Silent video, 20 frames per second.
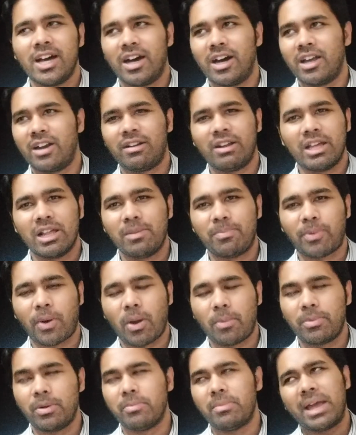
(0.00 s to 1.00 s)
a real
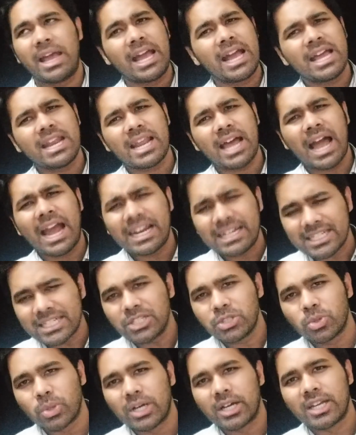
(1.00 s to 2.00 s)
problem, and I
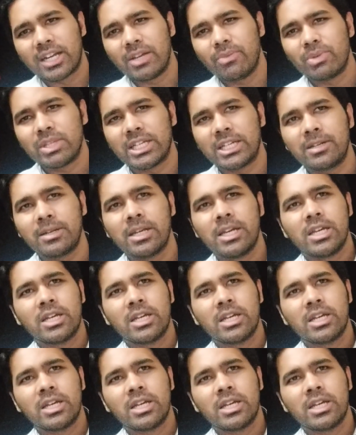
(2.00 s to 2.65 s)
tend to agree with it.